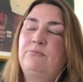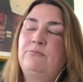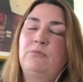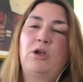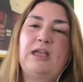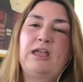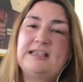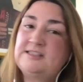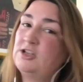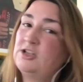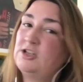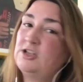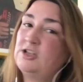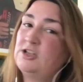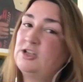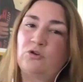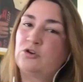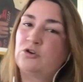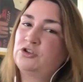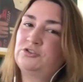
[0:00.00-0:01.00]
is not the
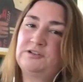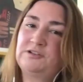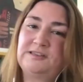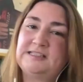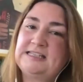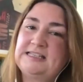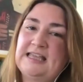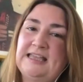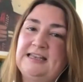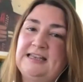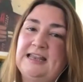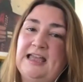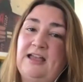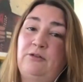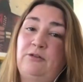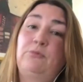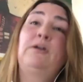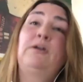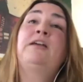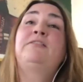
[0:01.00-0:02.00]
order of the day
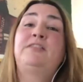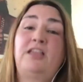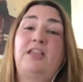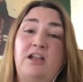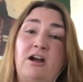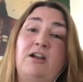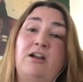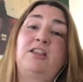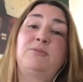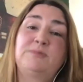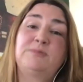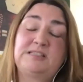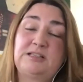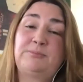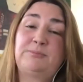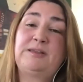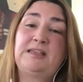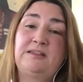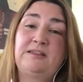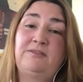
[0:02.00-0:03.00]
now. The arguments will
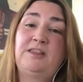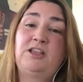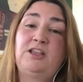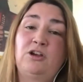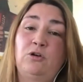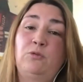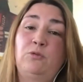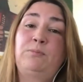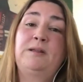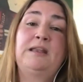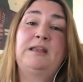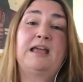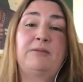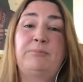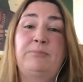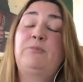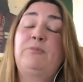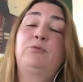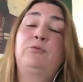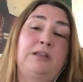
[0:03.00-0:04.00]
be in the open and
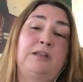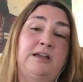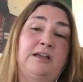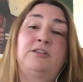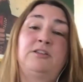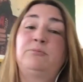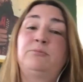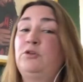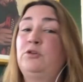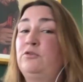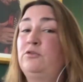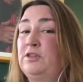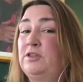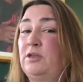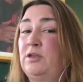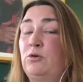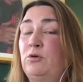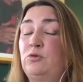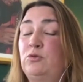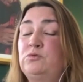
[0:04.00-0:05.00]
people will either move or they
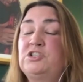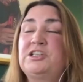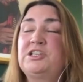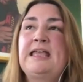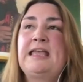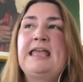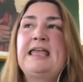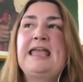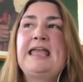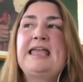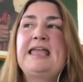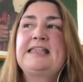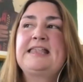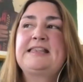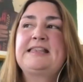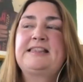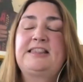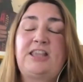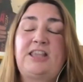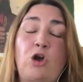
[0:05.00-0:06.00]
won't.
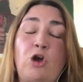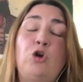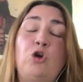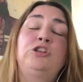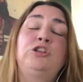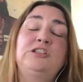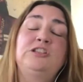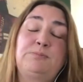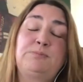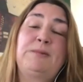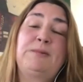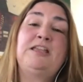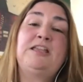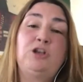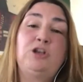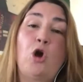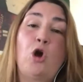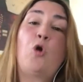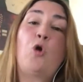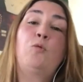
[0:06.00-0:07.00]
There couldn't be
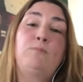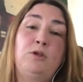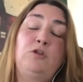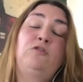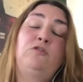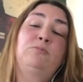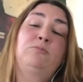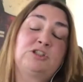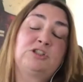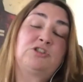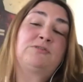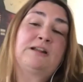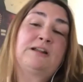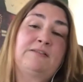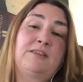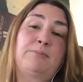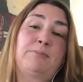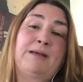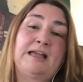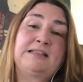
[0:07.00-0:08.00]
no movement
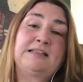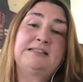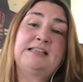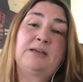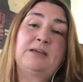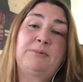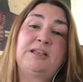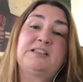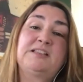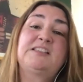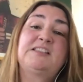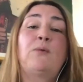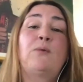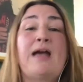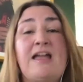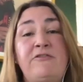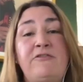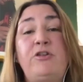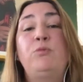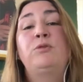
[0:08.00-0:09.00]
around the pandemic. So
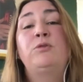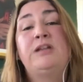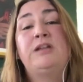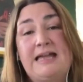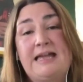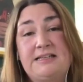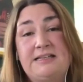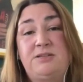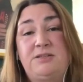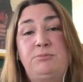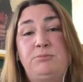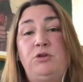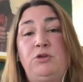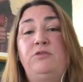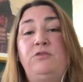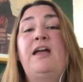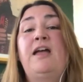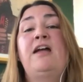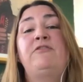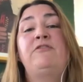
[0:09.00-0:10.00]
everyone had to move.
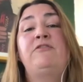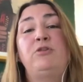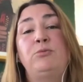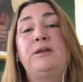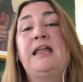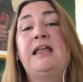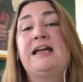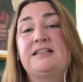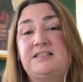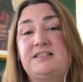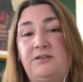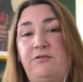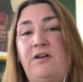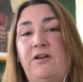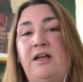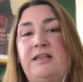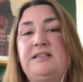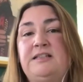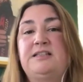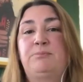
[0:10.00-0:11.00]
Everyone had to
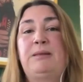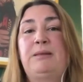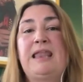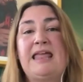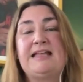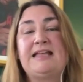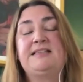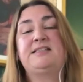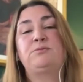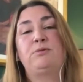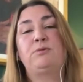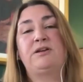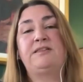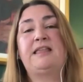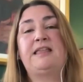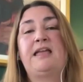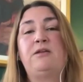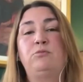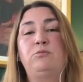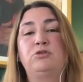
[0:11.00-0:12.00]
find a place where
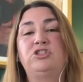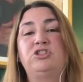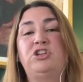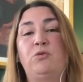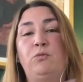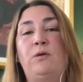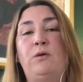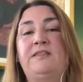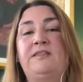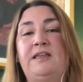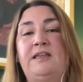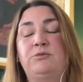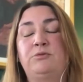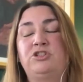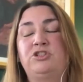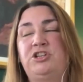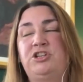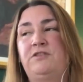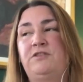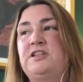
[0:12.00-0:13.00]
they would
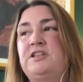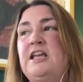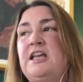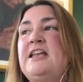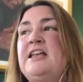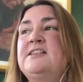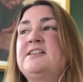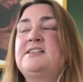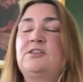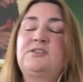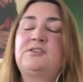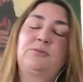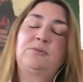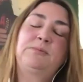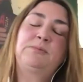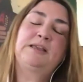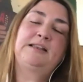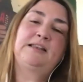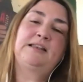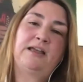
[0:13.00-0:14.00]
shift. So
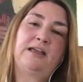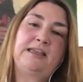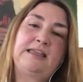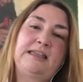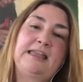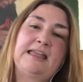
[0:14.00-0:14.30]
something like